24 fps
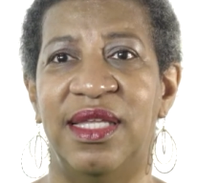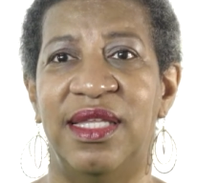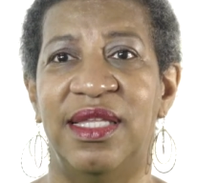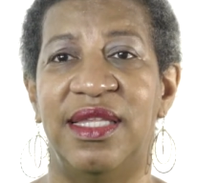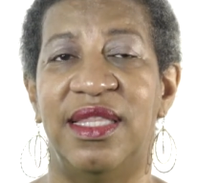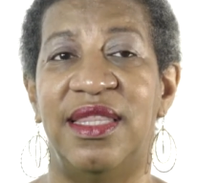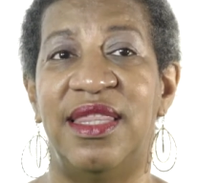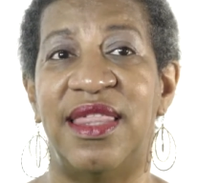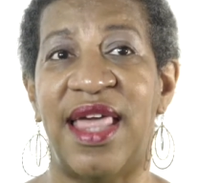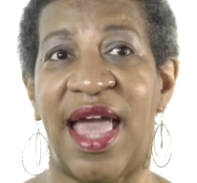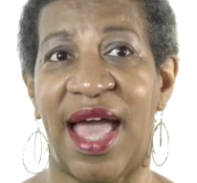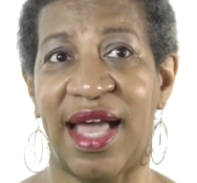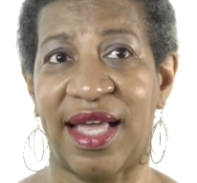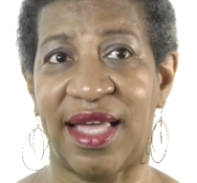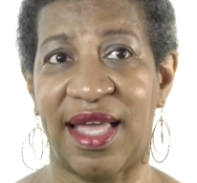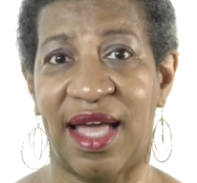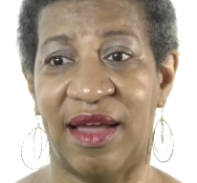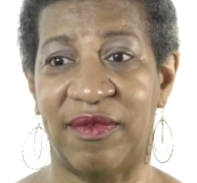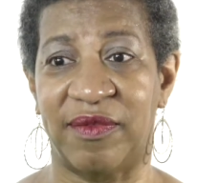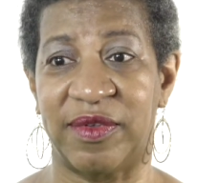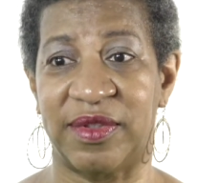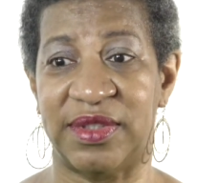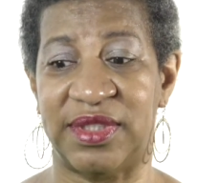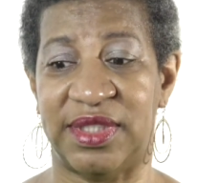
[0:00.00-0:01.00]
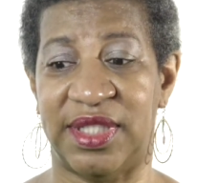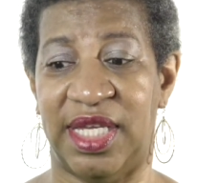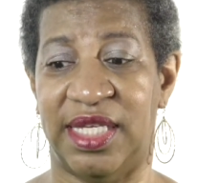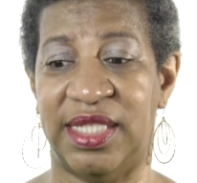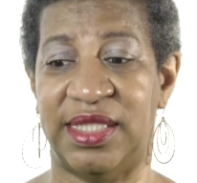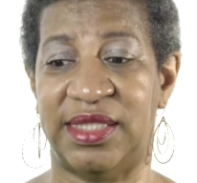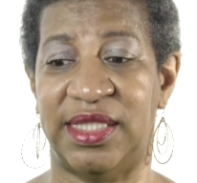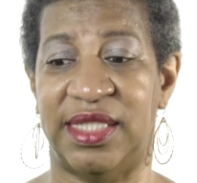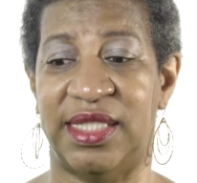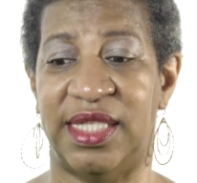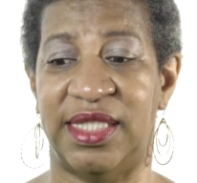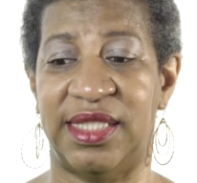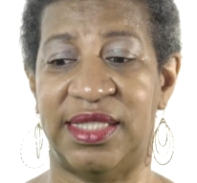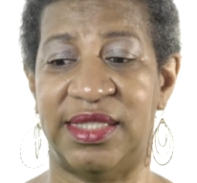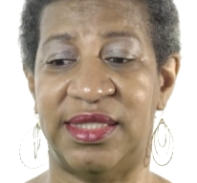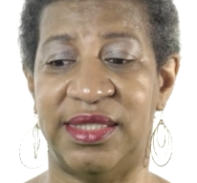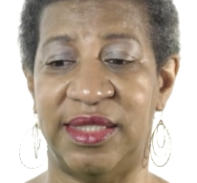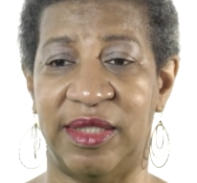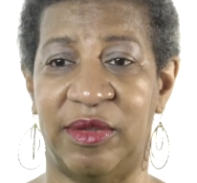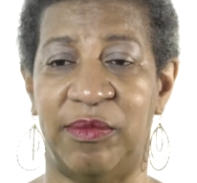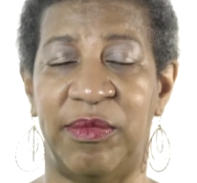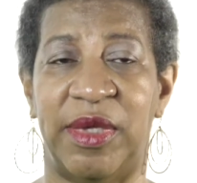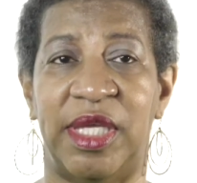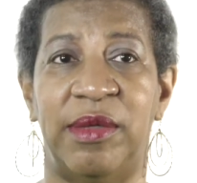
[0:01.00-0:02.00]
that conversation, it
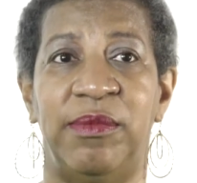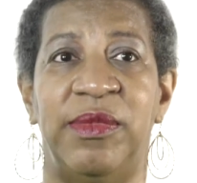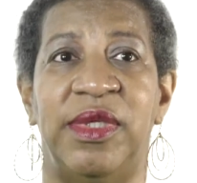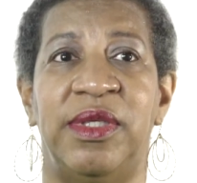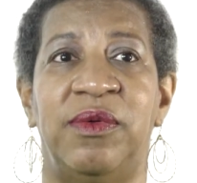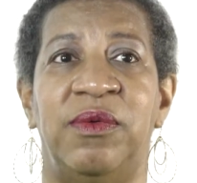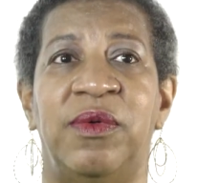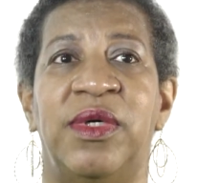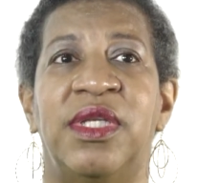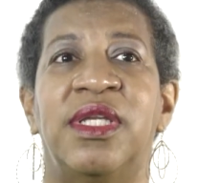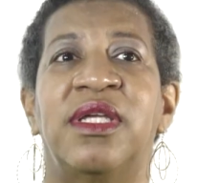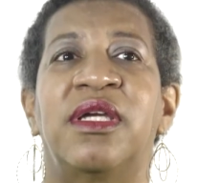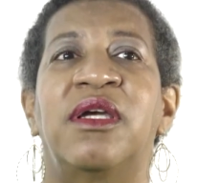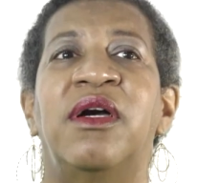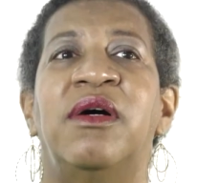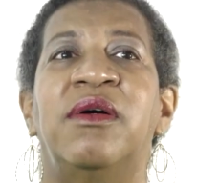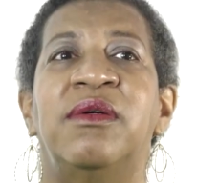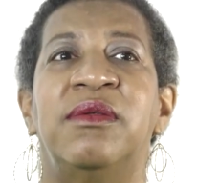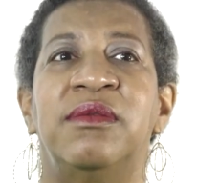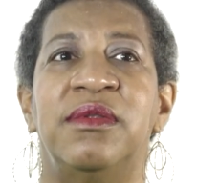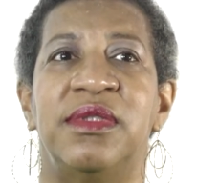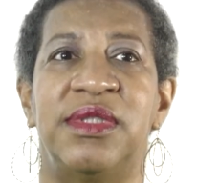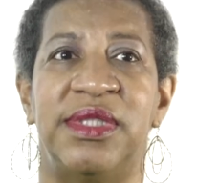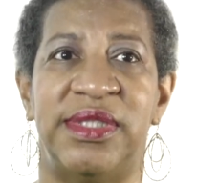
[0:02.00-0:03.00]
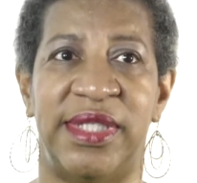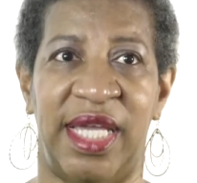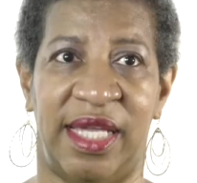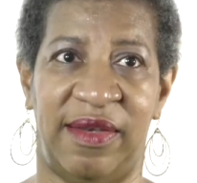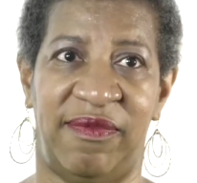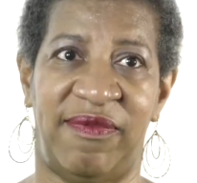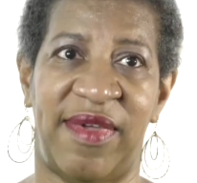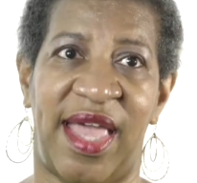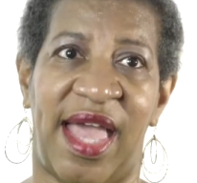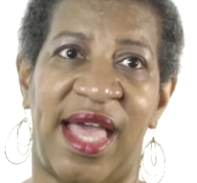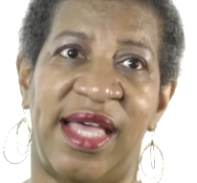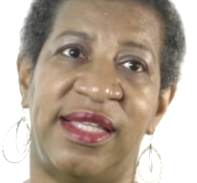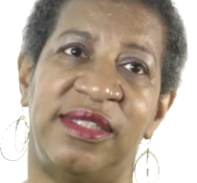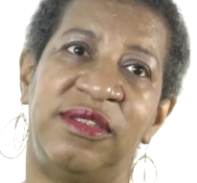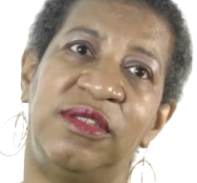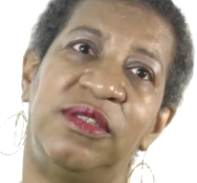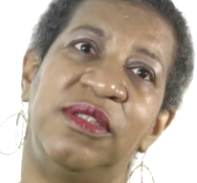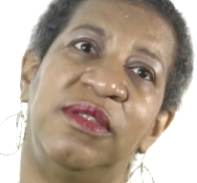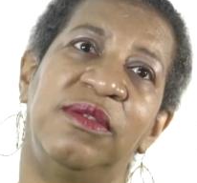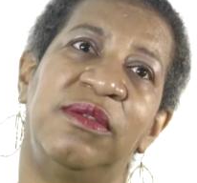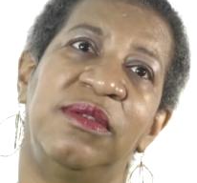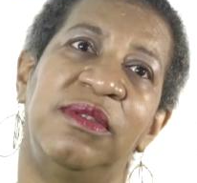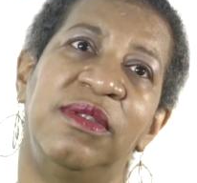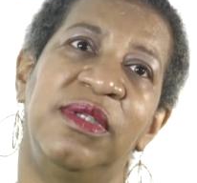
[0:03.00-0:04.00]
still made me want to go steadfast
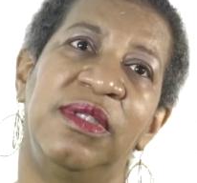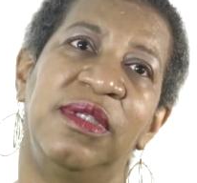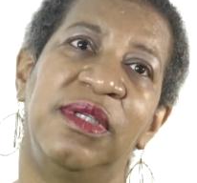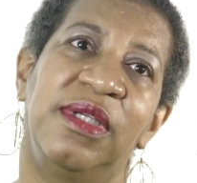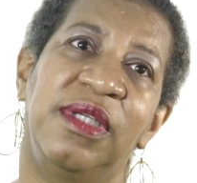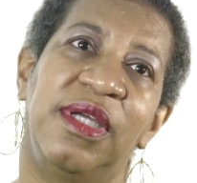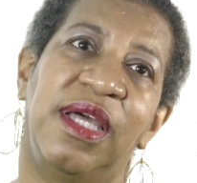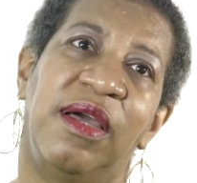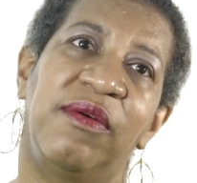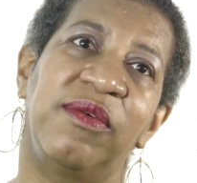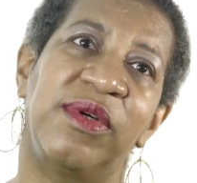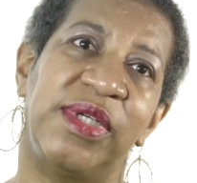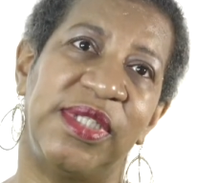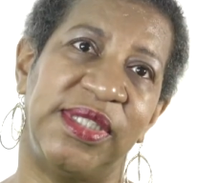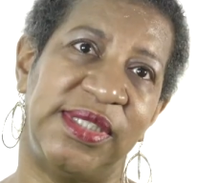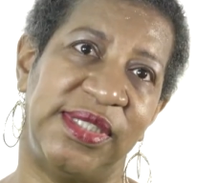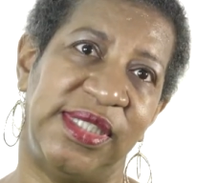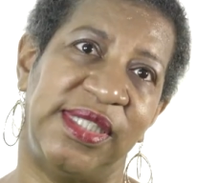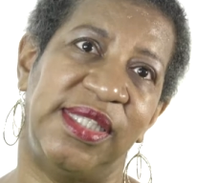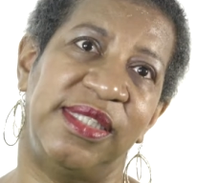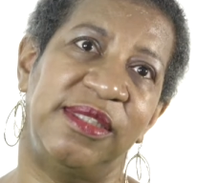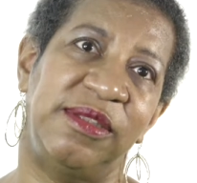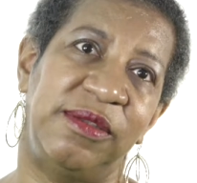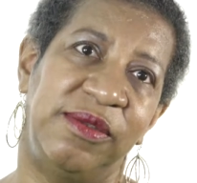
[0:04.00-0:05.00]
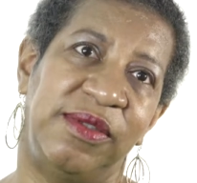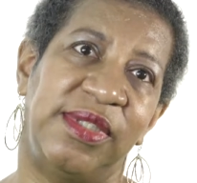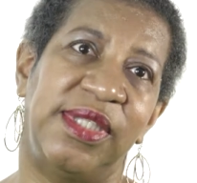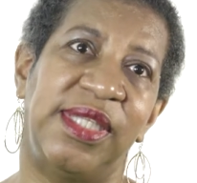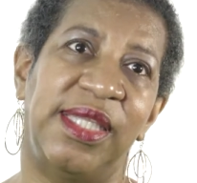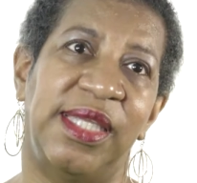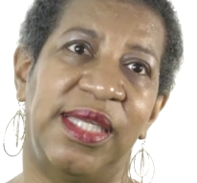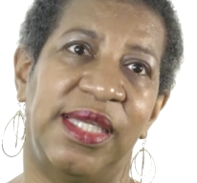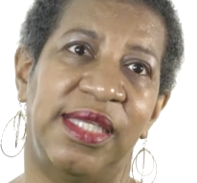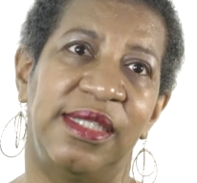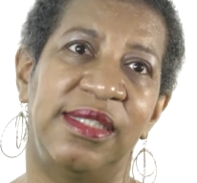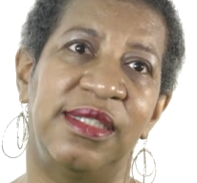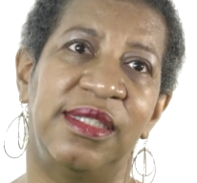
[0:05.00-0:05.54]
to, I'm going to see this through the end.